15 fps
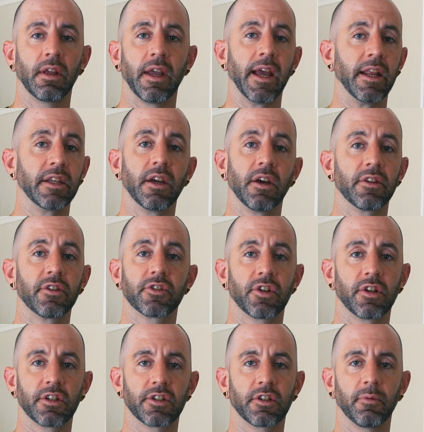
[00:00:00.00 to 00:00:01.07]
any other
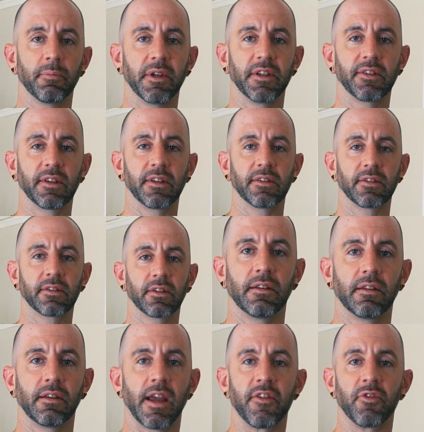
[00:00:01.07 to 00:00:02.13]
traditional business.
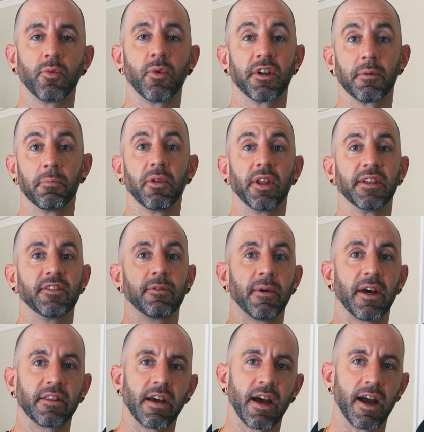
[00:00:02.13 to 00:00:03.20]
Everyone complains
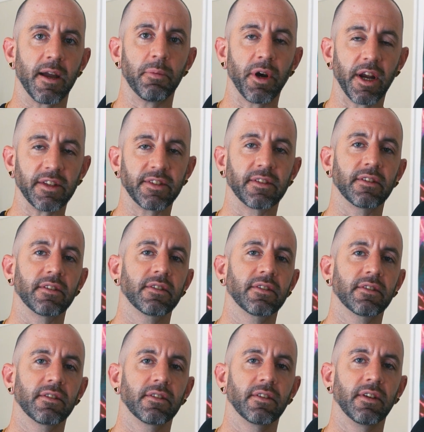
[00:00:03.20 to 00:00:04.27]
about the high
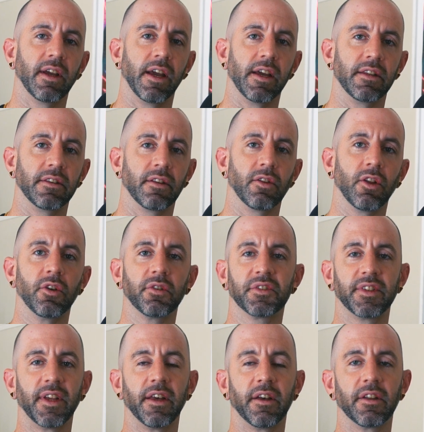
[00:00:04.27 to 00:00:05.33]
prices and the low
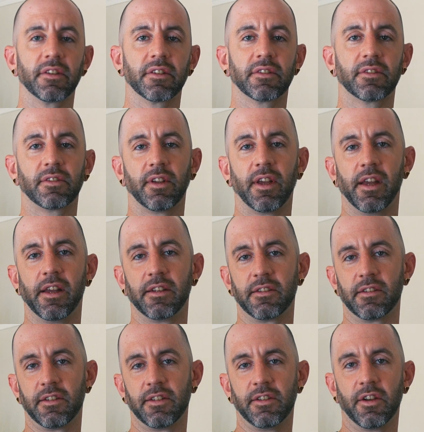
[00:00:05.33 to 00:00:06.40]
sales
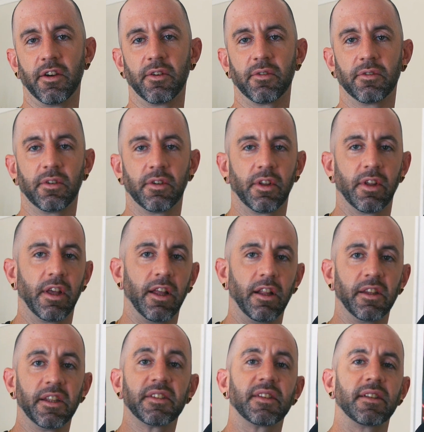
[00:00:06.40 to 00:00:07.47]
and,
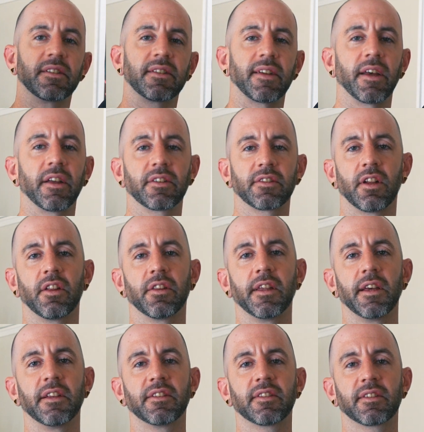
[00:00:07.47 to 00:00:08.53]
illicit sales and all
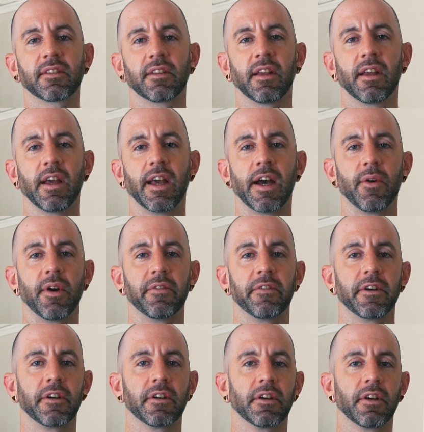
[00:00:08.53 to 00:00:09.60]
this.
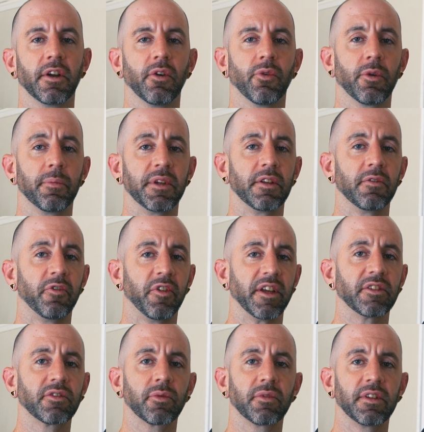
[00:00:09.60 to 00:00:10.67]
However, we're being
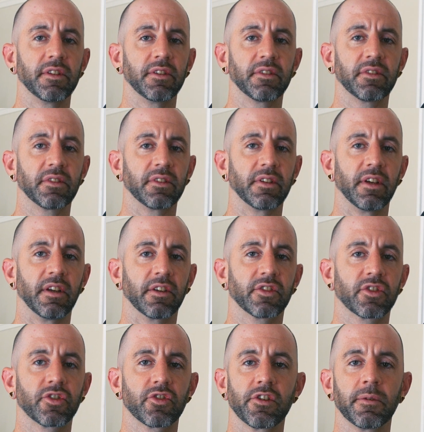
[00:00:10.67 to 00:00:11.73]
faced with these
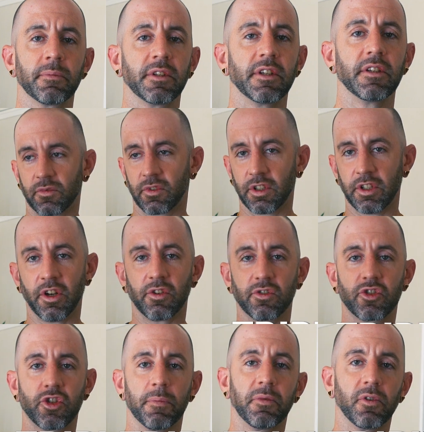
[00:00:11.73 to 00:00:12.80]
extremely,
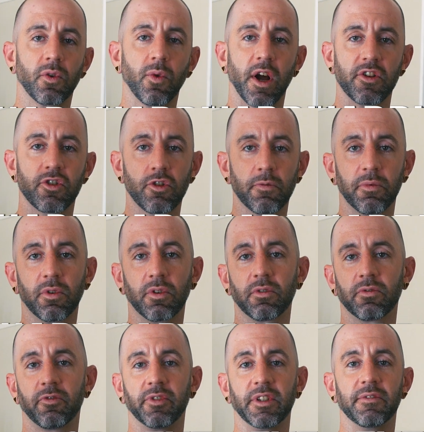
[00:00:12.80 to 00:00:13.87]
triple,
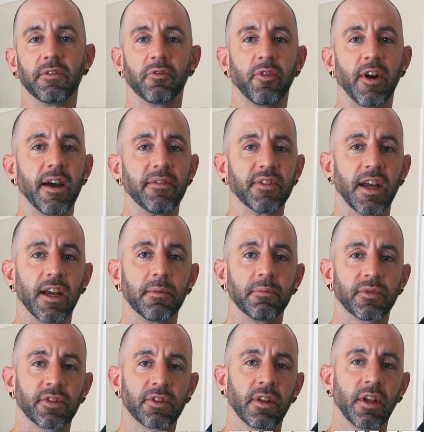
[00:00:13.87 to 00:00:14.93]
quadruple, even 5
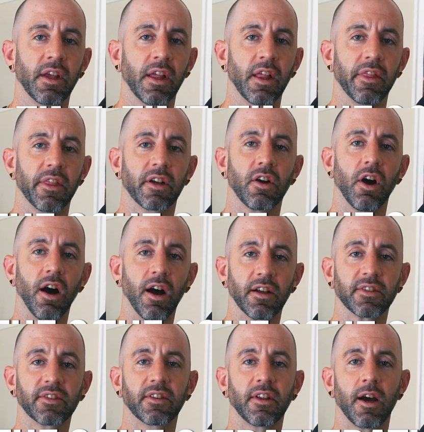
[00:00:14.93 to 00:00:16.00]
times
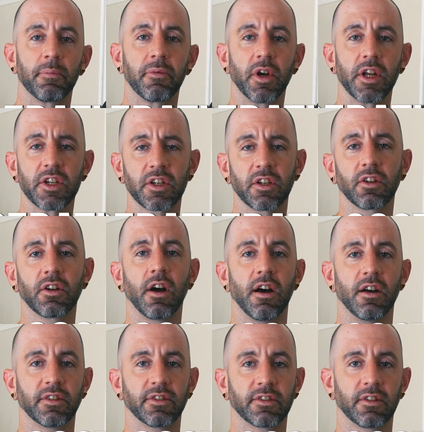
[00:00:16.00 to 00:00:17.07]
the operational
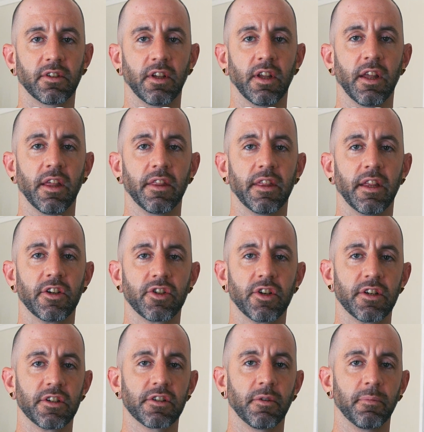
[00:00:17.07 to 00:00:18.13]
costs than a
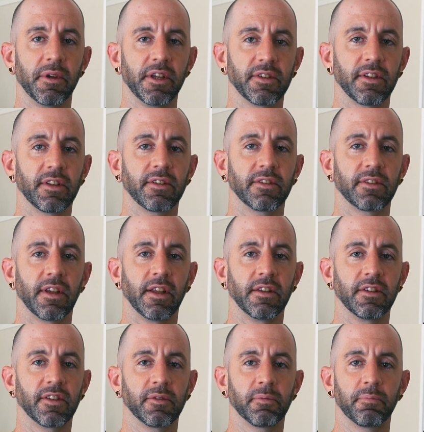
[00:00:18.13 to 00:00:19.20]
traditional business. And
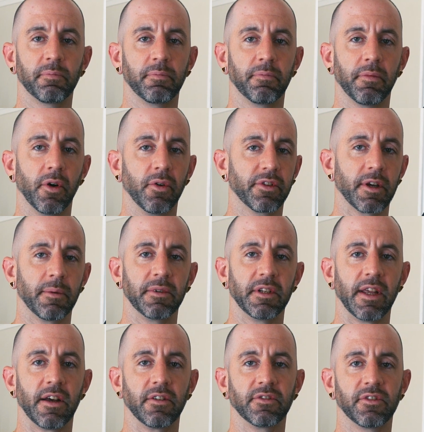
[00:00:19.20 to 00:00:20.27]
this is both coming
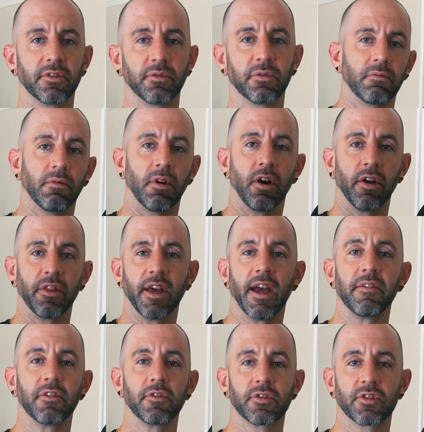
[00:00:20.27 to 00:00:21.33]
down to all the
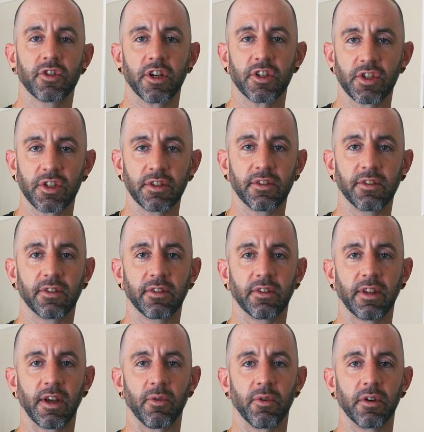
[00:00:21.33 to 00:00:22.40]
heavy restrictions
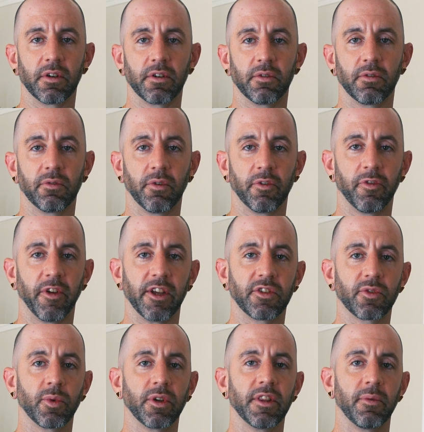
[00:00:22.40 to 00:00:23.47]
that we're
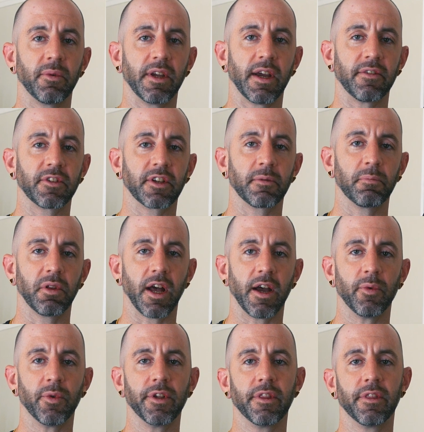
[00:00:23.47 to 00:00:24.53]
faced with, that we have to comply
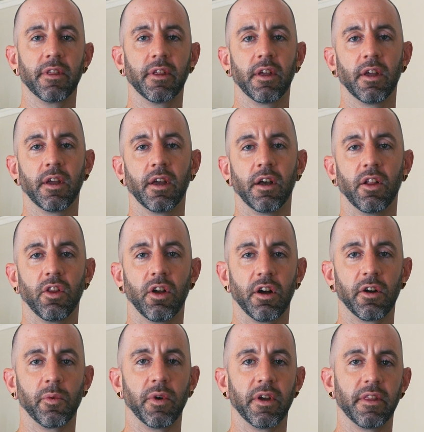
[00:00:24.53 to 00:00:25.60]
with,
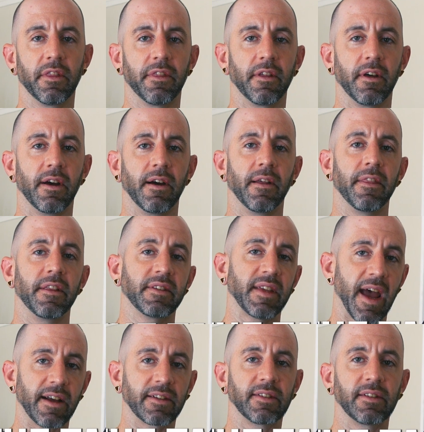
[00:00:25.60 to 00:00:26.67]
along with the
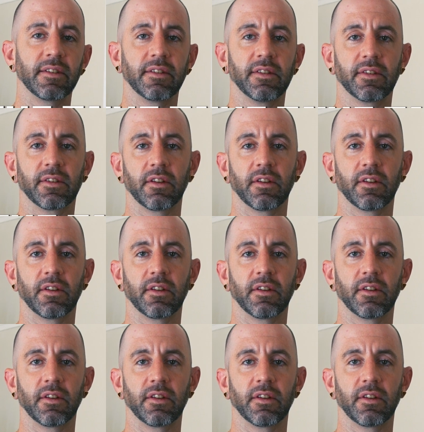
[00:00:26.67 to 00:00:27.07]
taxes,